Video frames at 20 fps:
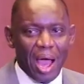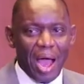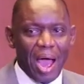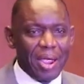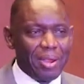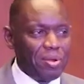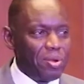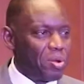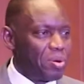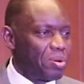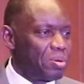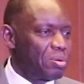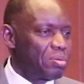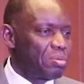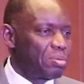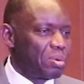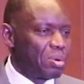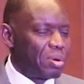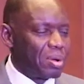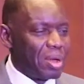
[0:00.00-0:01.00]
I
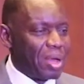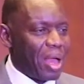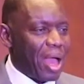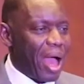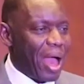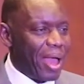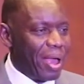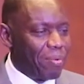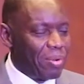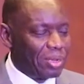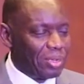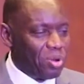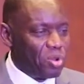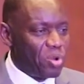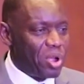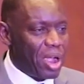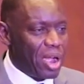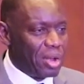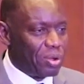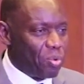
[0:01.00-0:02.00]
know I was
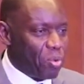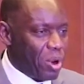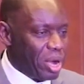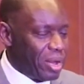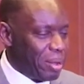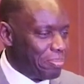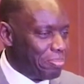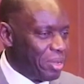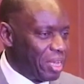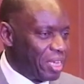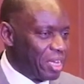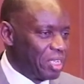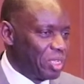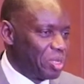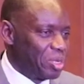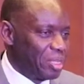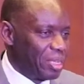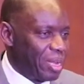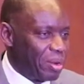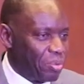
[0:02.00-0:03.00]
looking at one
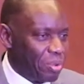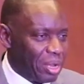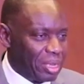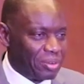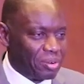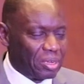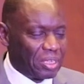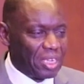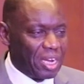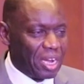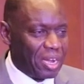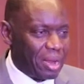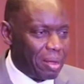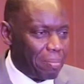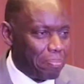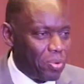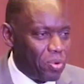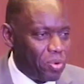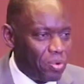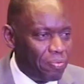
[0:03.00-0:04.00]
application that was recently
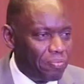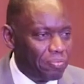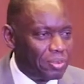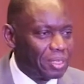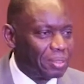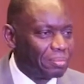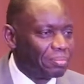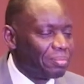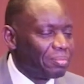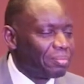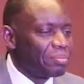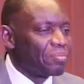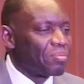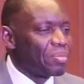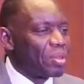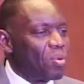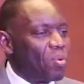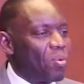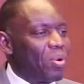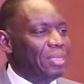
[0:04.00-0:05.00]
approved,
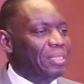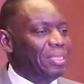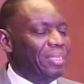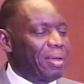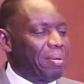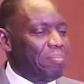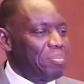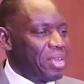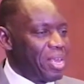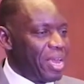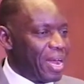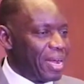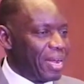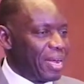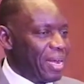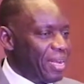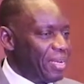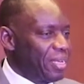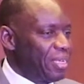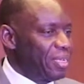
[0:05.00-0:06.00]
was some
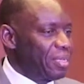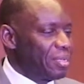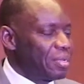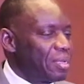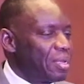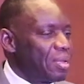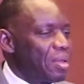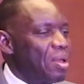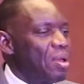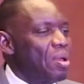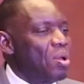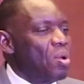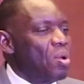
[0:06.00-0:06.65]
young lady